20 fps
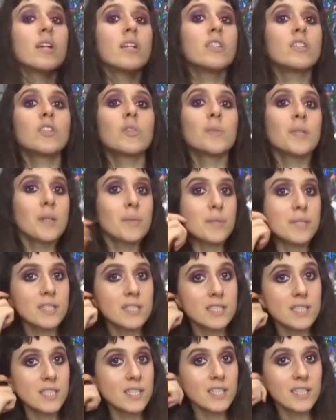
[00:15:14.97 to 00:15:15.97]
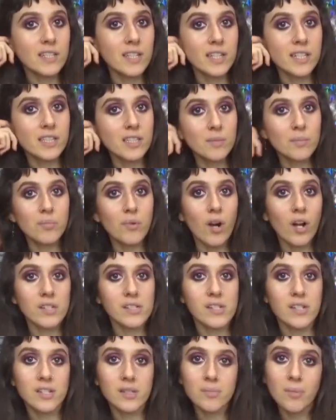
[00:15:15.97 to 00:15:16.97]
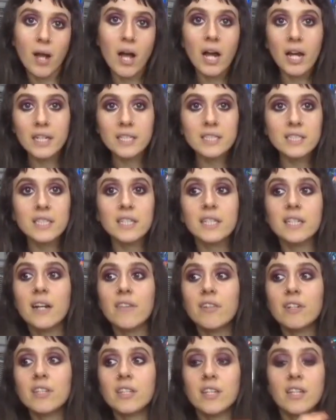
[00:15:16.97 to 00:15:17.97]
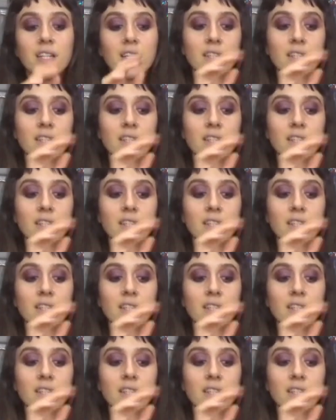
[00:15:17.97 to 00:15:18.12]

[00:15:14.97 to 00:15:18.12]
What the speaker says: you'll be able to see like the process behind it and everything,